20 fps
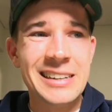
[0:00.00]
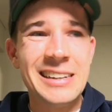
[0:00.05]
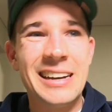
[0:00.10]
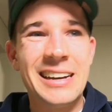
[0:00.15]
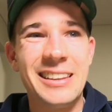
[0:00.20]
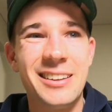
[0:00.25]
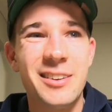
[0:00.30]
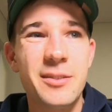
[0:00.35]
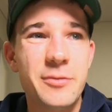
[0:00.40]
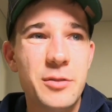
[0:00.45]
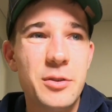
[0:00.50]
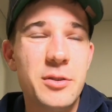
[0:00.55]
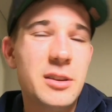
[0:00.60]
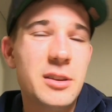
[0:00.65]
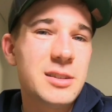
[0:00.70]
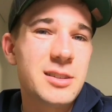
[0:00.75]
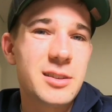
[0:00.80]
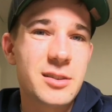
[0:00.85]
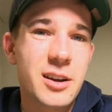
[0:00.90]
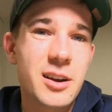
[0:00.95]
and then a few
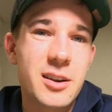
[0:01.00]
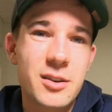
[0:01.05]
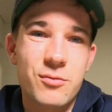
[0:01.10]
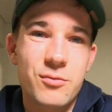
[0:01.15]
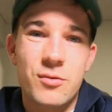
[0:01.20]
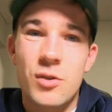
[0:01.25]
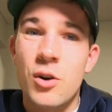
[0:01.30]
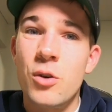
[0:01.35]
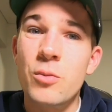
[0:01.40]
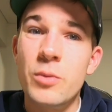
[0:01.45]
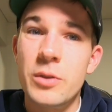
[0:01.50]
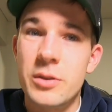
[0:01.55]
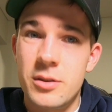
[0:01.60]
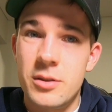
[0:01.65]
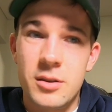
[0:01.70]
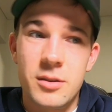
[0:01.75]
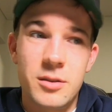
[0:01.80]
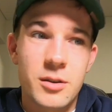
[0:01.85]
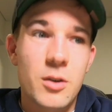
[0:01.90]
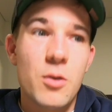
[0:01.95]
things that are kind of wrong with
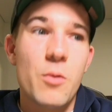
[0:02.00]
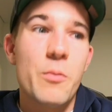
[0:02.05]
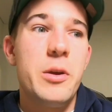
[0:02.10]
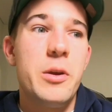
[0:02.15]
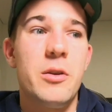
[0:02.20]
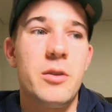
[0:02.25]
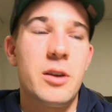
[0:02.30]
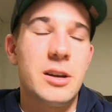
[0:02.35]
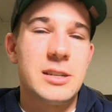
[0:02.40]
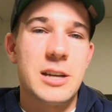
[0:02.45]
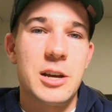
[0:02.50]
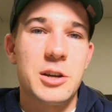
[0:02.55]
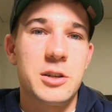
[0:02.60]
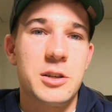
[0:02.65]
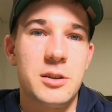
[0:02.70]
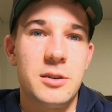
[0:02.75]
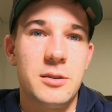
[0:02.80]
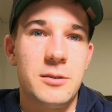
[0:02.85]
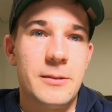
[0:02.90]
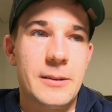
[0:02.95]
the whole
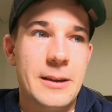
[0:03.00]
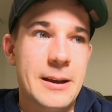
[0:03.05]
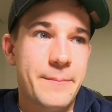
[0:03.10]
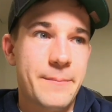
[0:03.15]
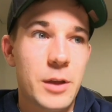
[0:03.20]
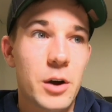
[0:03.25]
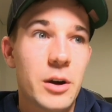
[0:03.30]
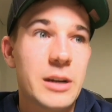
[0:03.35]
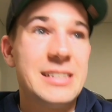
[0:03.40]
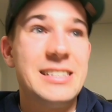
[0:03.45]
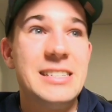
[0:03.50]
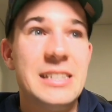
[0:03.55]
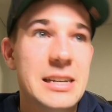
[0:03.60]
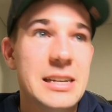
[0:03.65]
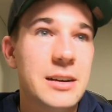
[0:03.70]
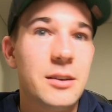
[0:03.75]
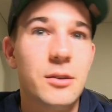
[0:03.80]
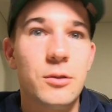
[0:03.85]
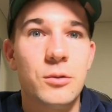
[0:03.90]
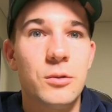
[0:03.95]
periodization
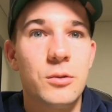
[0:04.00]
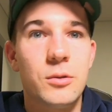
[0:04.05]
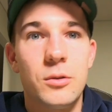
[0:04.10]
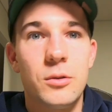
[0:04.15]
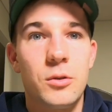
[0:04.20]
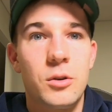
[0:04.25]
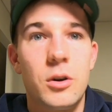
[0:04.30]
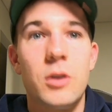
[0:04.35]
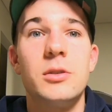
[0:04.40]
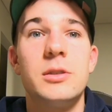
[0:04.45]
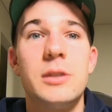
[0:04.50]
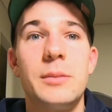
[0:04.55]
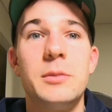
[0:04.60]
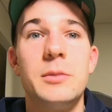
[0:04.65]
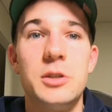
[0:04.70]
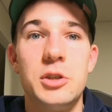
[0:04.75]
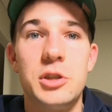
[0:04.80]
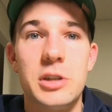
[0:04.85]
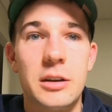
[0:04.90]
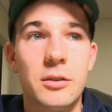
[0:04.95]
idea or concept
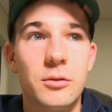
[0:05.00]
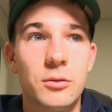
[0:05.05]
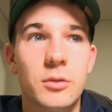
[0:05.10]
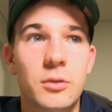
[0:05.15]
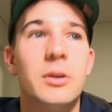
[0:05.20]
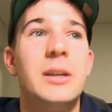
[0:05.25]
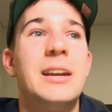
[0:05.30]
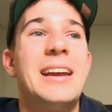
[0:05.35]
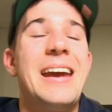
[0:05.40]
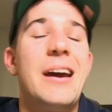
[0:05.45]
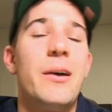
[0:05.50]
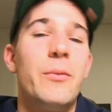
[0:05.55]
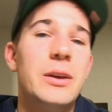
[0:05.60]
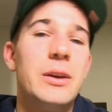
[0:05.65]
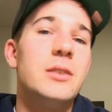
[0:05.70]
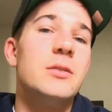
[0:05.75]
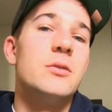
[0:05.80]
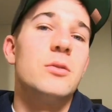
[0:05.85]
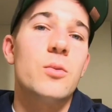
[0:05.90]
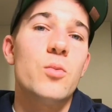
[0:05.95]
in general, and how we
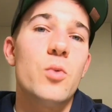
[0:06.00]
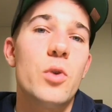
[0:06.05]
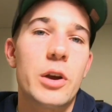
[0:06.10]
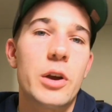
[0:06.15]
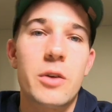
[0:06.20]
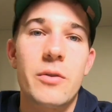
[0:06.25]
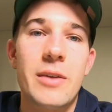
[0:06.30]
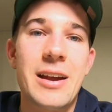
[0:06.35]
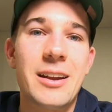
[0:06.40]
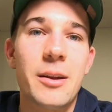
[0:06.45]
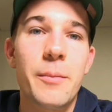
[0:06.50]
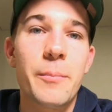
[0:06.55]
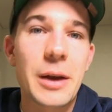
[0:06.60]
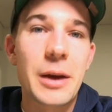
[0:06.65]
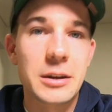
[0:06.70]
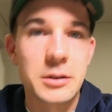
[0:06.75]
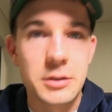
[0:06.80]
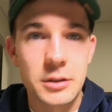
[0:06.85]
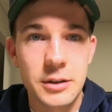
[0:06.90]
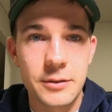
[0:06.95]
can sort of work around it
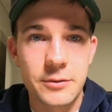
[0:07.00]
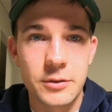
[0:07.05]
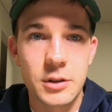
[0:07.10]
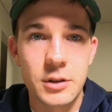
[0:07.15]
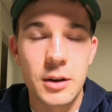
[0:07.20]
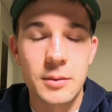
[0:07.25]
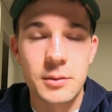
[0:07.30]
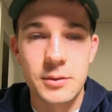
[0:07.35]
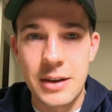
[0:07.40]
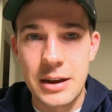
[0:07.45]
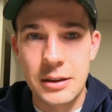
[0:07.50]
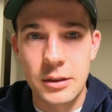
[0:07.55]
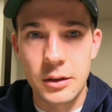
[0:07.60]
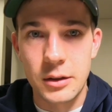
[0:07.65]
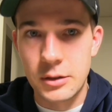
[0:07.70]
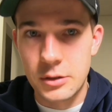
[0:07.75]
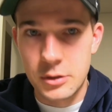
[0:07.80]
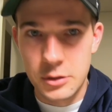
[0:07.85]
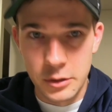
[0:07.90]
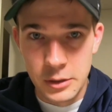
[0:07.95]
based on different types of
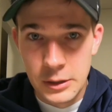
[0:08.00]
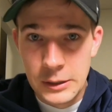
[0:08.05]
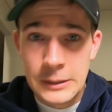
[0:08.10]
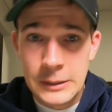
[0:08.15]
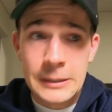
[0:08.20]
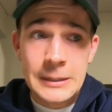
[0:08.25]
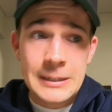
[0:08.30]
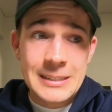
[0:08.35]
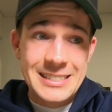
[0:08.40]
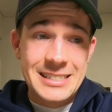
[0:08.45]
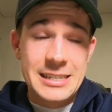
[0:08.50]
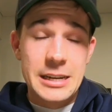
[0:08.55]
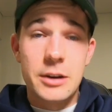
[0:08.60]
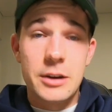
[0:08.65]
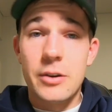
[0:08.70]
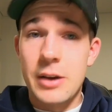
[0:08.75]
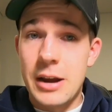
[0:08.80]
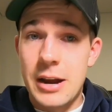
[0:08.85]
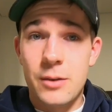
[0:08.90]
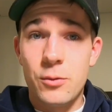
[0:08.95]
athletes. So stick
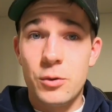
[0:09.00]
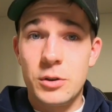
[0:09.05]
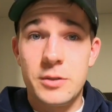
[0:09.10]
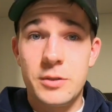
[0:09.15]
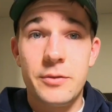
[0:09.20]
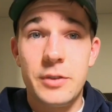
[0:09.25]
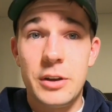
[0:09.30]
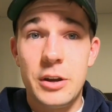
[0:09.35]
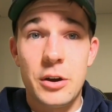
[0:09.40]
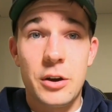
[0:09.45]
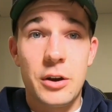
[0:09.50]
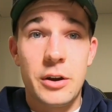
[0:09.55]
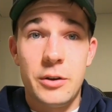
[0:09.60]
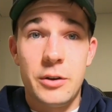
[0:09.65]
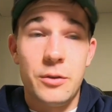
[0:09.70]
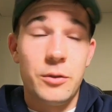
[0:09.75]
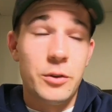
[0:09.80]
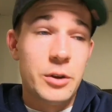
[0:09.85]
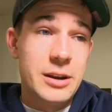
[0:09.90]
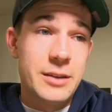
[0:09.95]
around, watch the video, and
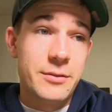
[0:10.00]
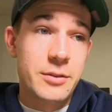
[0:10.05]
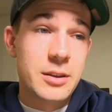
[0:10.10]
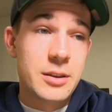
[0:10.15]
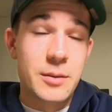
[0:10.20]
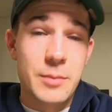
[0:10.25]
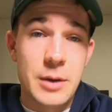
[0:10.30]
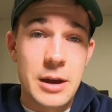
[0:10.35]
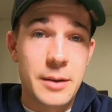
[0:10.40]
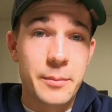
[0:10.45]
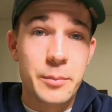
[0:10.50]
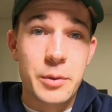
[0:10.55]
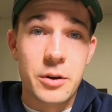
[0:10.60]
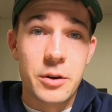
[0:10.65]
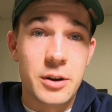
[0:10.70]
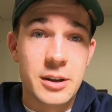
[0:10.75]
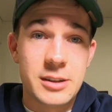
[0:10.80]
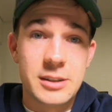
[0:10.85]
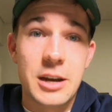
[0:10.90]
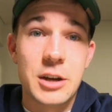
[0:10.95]
you'll learn everything about
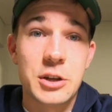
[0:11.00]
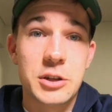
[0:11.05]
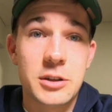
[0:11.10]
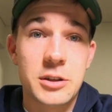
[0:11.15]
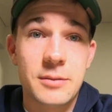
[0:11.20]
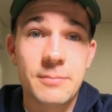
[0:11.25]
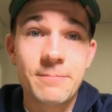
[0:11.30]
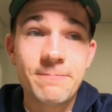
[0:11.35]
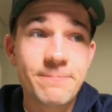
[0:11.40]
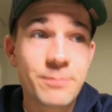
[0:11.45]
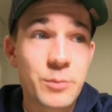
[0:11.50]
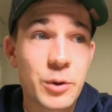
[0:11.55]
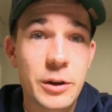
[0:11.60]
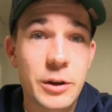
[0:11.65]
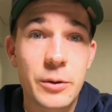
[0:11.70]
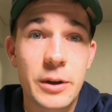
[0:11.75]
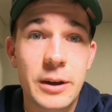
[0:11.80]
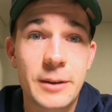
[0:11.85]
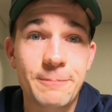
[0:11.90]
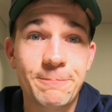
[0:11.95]
periodization pretty
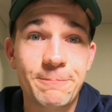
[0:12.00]
quick.